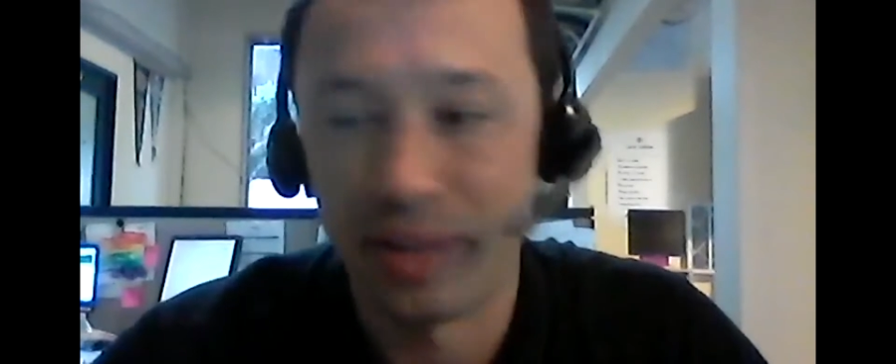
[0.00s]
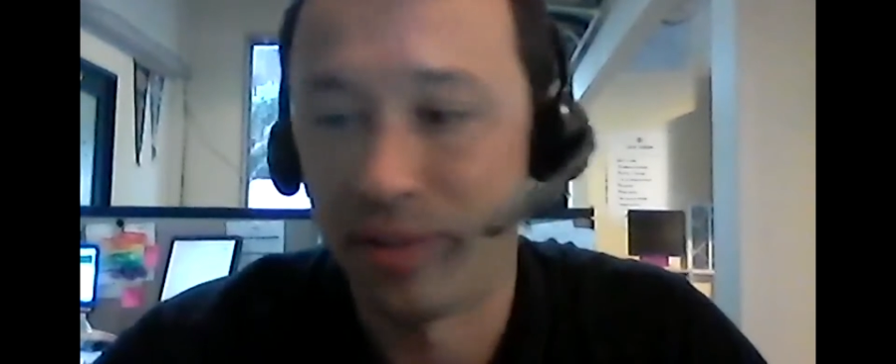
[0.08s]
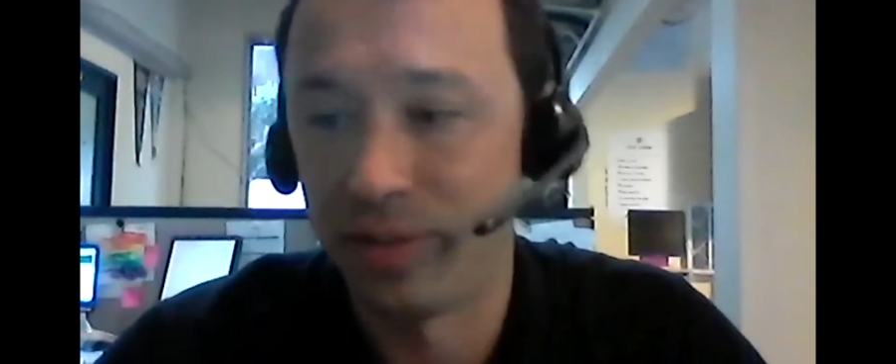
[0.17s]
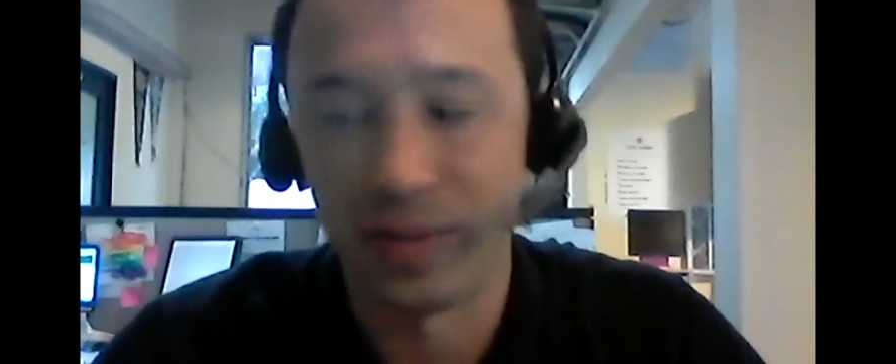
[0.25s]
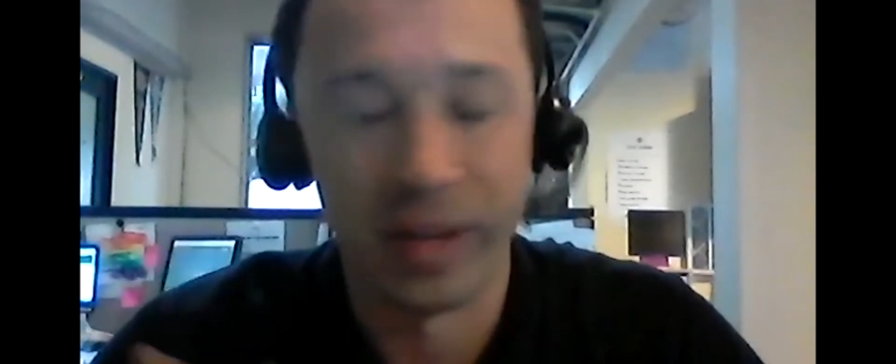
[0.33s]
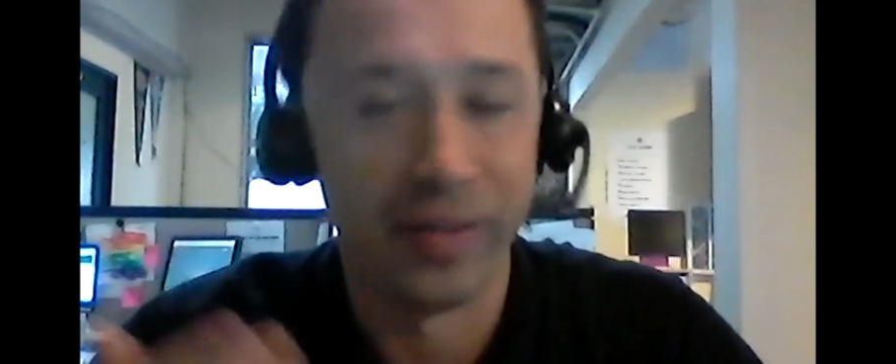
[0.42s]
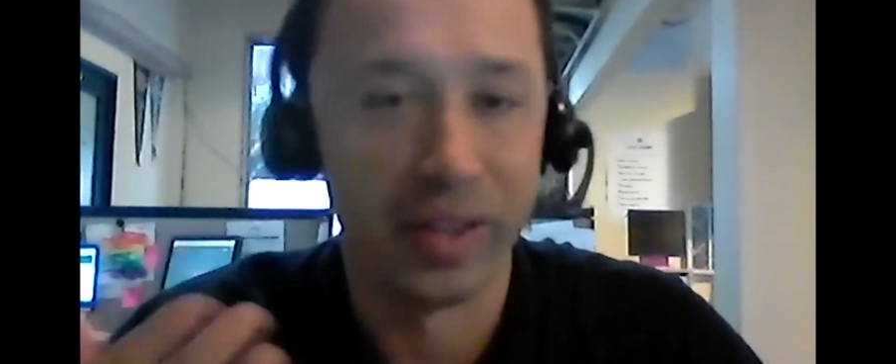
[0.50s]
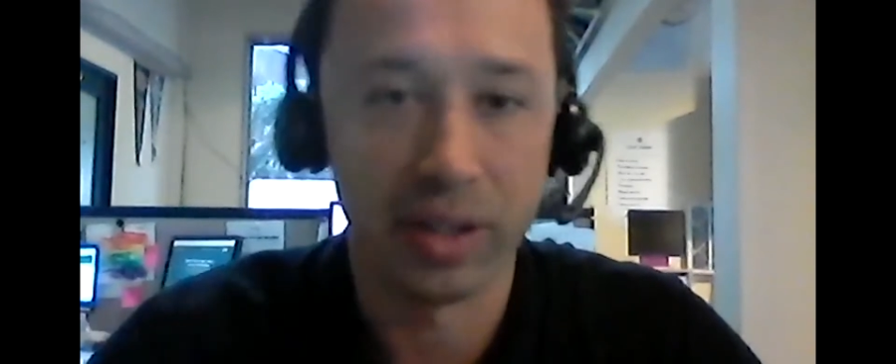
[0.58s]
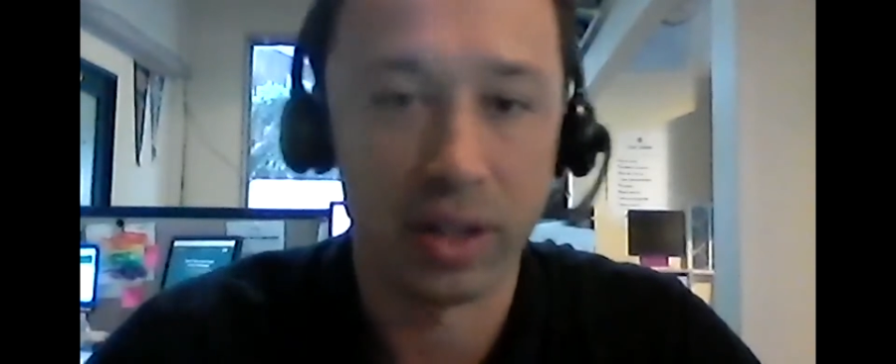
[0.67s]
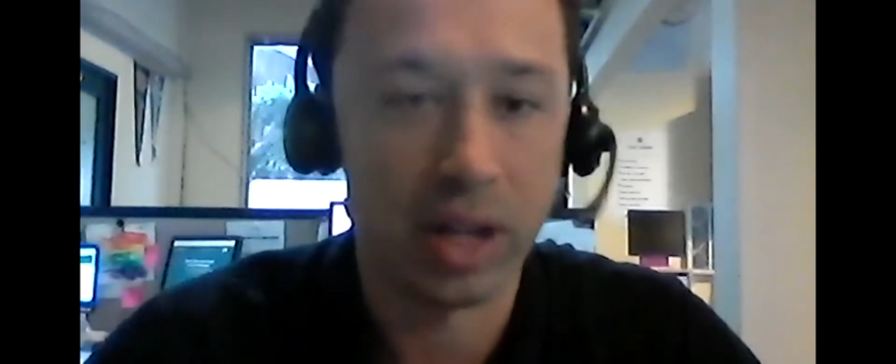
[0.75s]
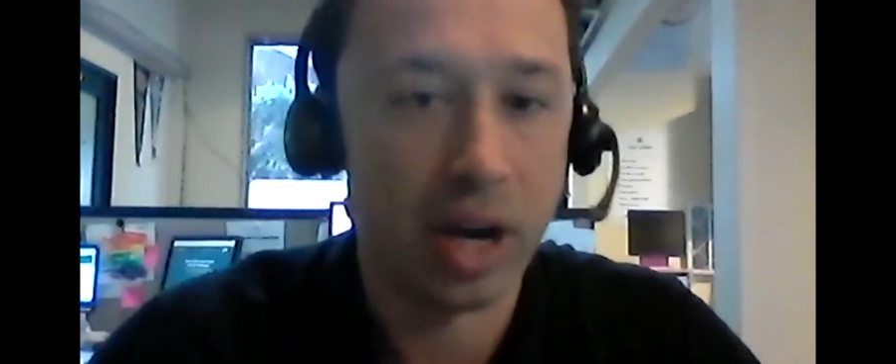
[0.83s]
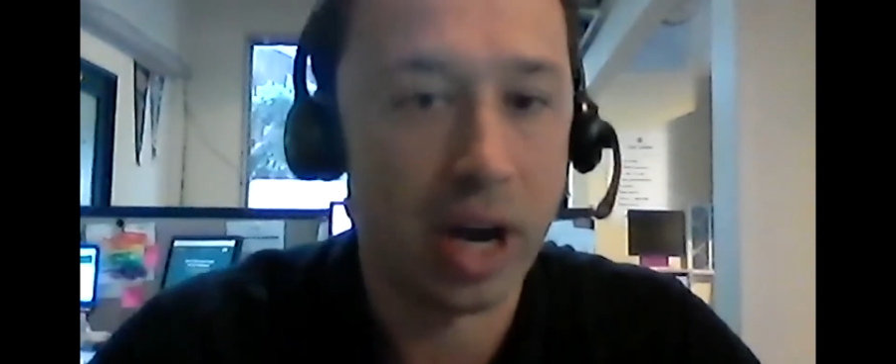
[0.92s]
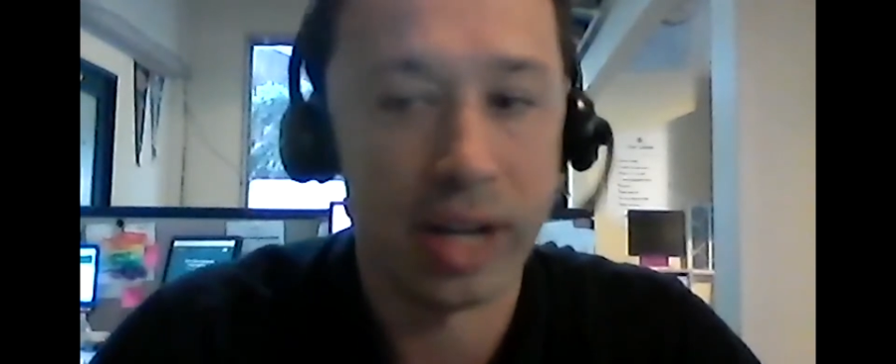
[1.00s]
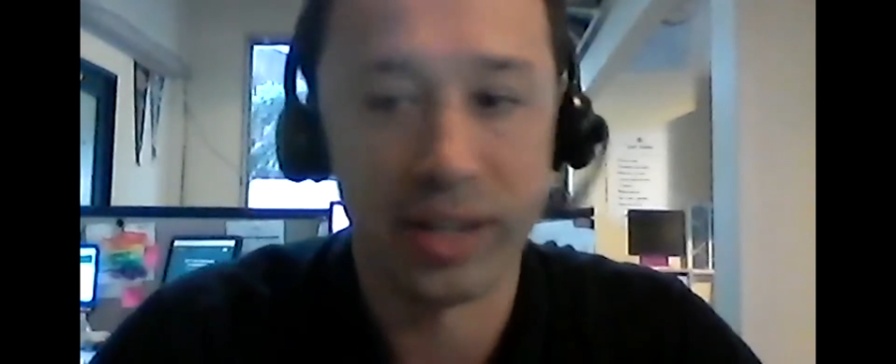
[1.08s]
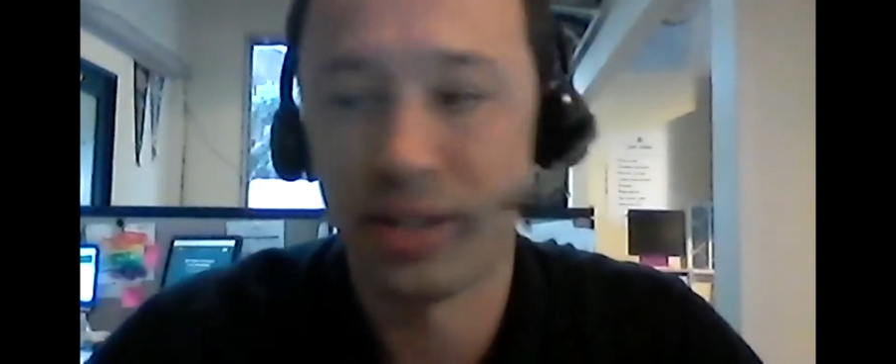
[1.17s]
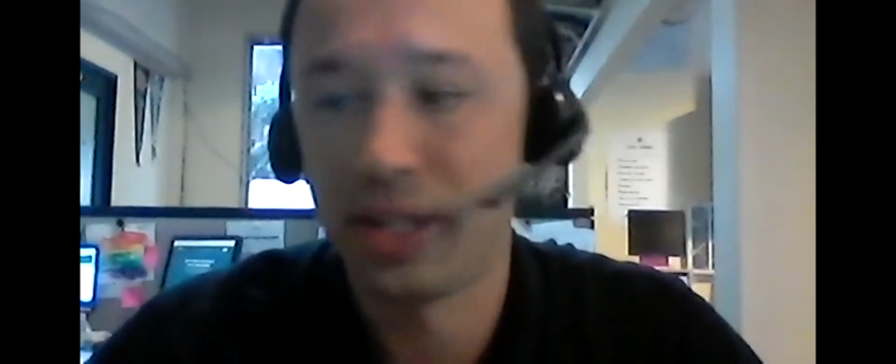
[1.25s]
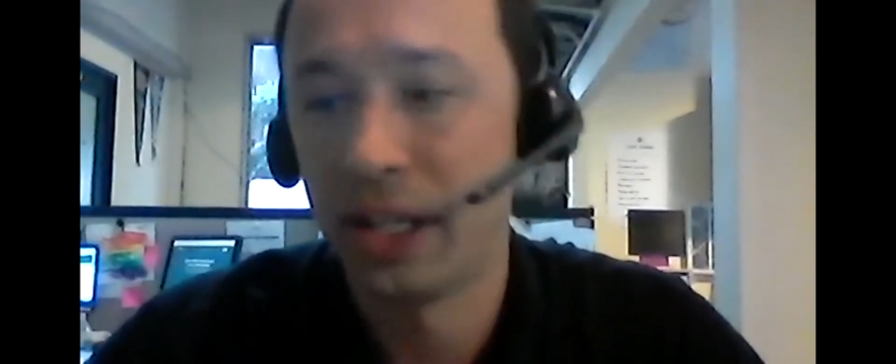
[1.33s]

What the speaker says: if it's lost,